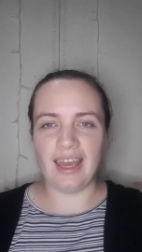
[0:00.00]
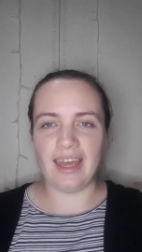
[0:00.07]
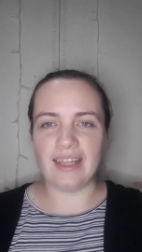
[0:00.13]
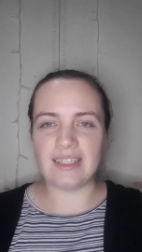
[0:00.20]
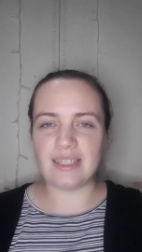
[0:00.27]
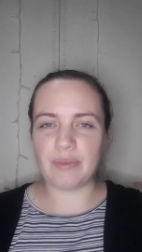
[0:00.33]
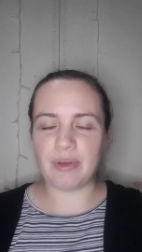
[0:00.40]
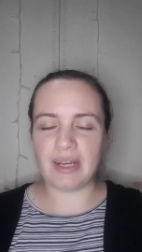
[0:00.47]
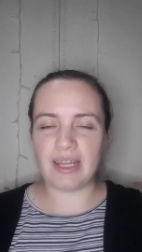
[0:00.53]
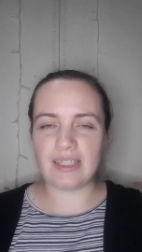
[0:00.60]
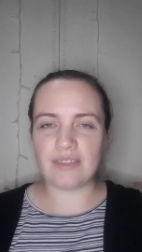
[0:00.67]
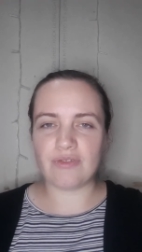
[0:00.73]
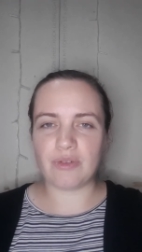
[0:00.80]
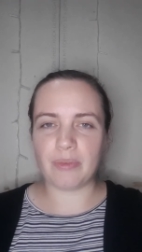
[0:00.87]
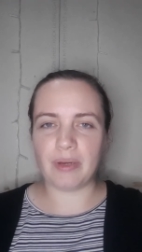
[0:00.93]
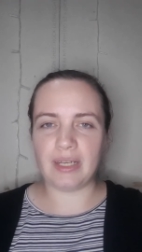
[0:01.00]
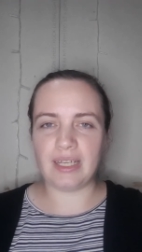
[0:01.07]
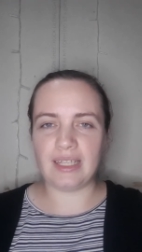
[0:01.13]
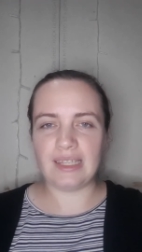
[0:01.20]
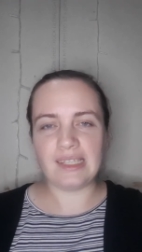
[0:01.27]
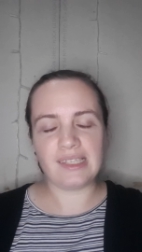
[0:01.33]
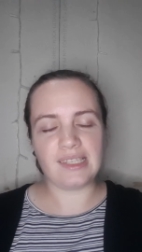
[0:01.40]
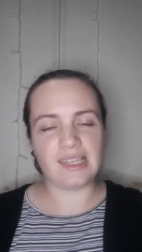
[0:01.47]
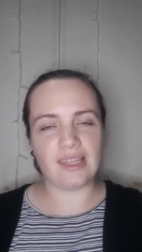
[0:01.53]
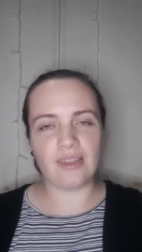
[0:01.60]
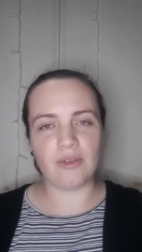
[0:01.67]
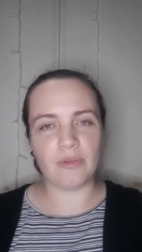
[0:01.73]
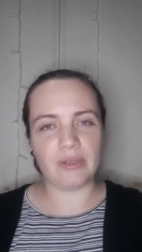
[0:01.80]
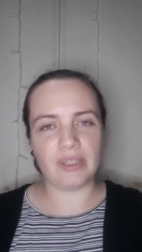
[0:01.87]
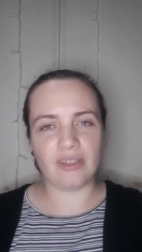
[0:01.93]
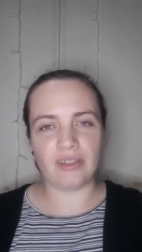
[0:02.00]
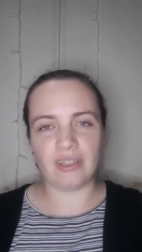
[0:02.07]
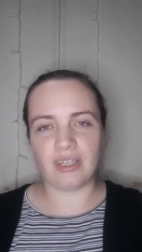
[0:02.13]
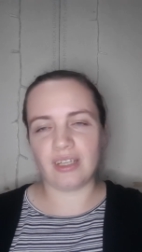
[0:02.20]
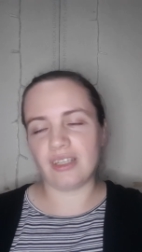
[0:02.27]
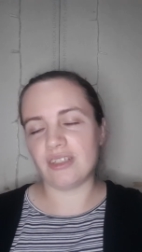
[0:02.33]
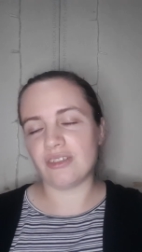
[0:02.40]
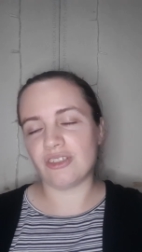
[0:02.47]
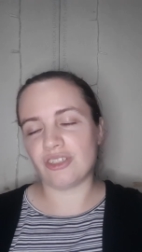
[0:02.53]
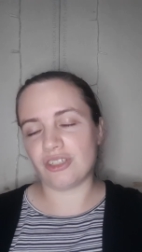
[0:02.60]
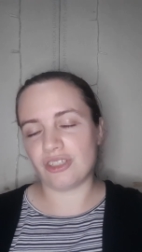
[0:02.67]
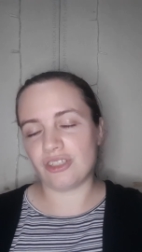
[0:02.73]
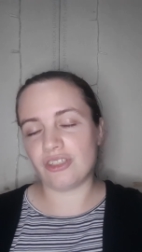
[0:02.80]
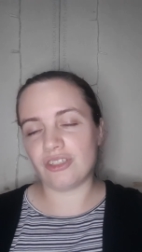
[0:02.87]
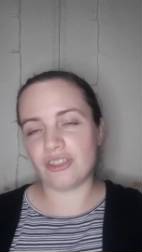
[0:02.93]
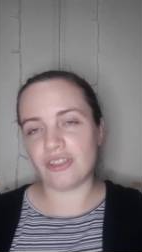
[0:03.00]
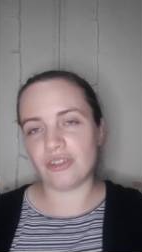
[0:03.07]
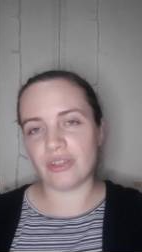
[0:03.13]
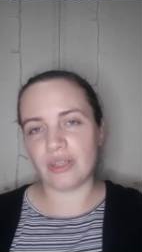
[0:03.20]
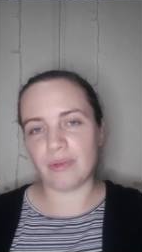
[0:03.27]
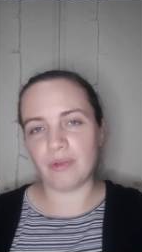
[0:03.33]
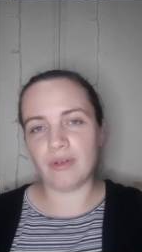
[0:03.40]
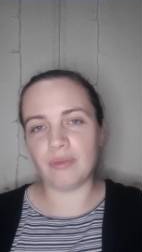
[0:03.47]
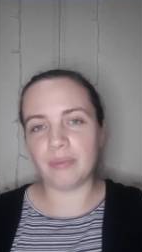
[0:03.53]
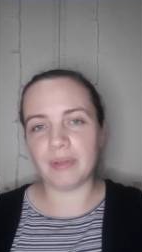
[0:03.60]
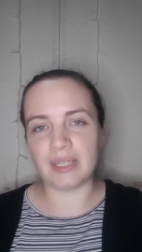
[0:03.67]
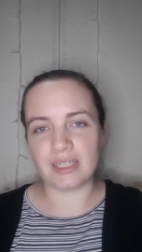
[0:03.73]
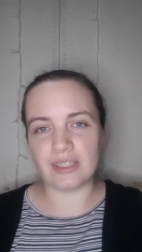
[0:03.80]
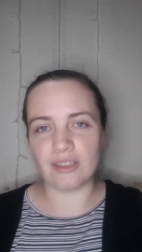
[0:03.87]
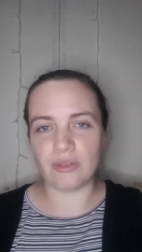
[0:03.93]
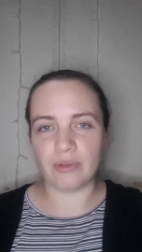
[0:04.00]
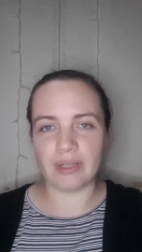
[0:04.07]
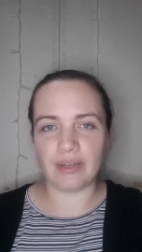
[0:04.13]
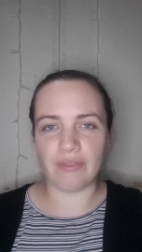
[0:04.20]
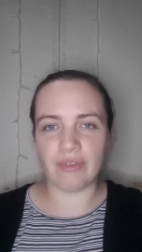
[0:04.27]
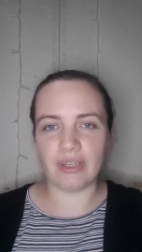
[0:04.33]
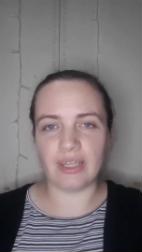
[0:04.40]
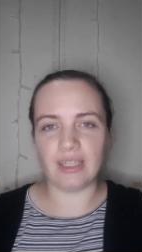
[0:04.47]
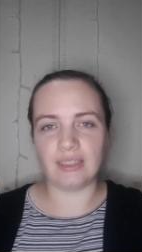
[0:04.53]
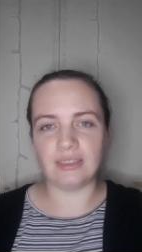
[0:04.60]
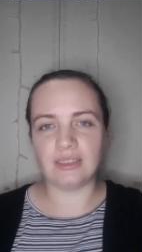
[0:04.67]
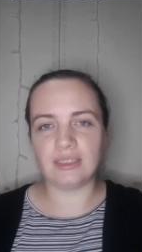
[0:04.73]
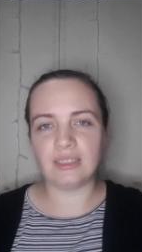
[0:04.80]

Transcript: and someone asks for money and they say they'll return it and you're just sure they won't because no one ever does.